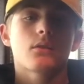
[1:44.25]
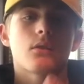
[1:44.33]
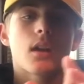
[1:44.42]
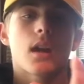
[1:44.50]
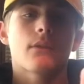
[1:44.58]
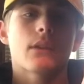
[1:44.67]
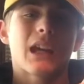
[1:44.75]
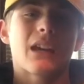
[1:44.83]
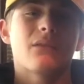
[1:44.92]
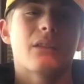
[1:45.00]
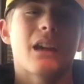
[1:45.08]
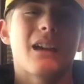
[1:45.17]
So you have to
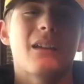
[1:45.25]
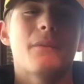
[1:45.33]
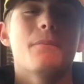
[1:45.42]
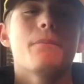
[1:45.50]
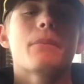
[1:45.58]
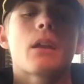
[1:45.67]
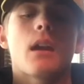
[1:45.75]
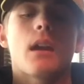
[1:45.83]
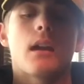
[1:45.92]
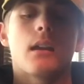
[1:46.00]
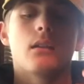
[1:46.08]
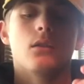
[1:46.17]
have that,
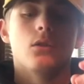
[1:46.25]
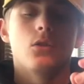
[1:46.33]
and